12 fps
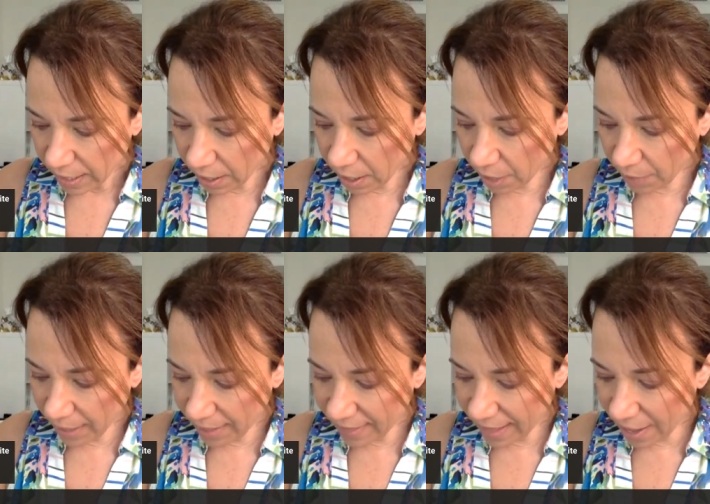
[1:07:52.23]
oh,
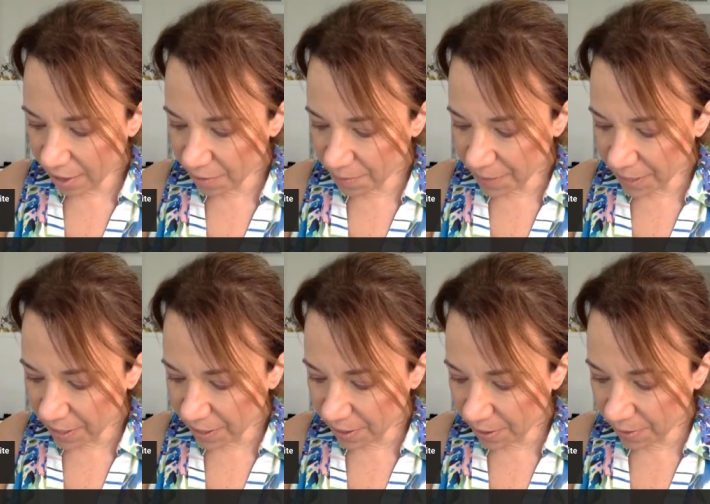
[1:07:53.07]
hello,
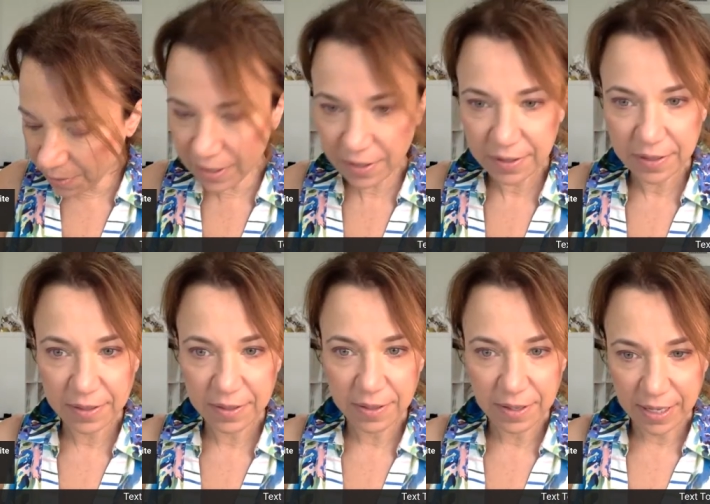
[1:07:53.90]
Boo.
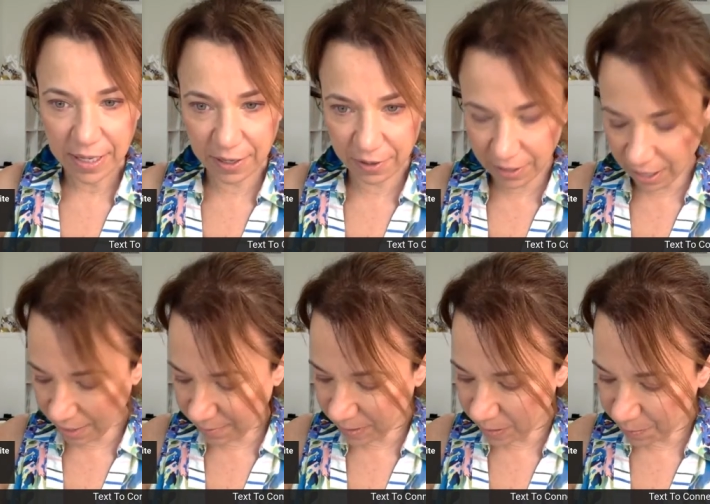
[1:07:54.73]
Here
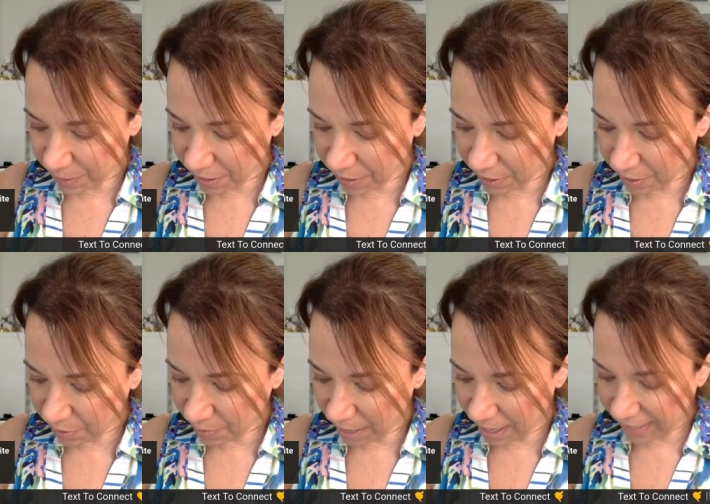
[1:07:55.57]
comes Boo.
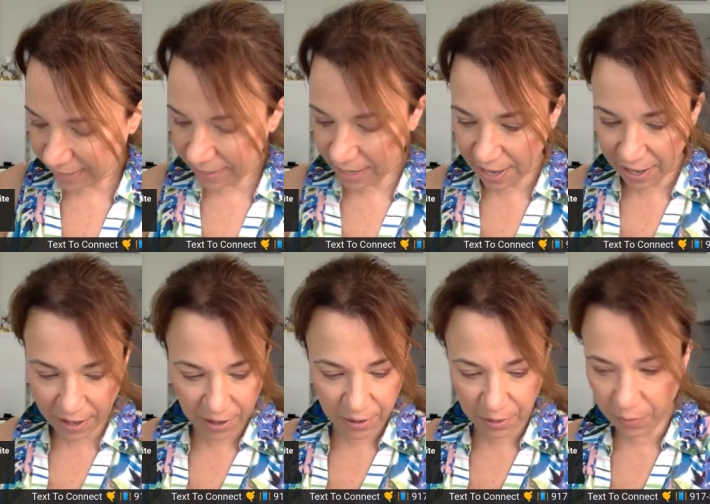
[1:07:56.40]
I
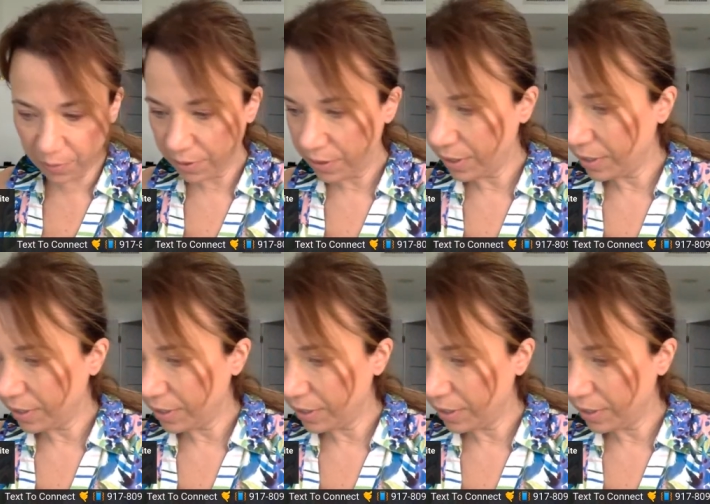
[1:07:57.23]
know.